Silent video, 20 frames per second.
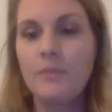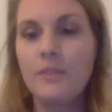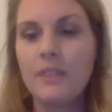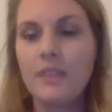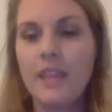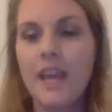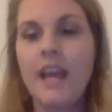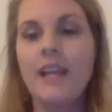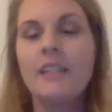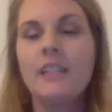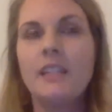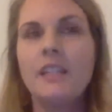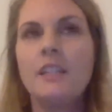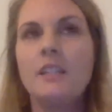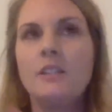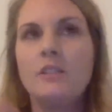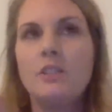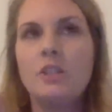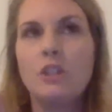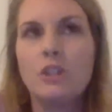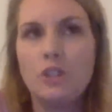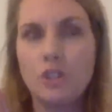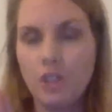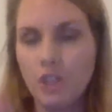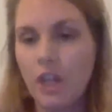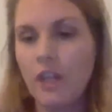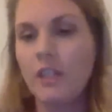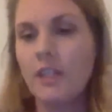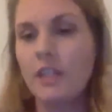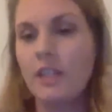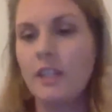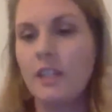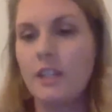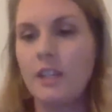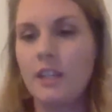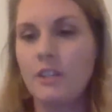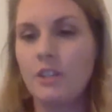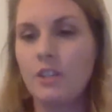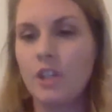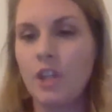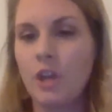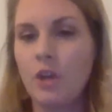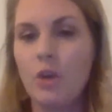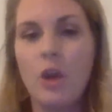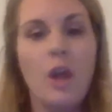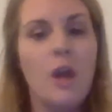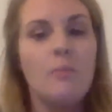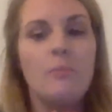That is China in a nutshell.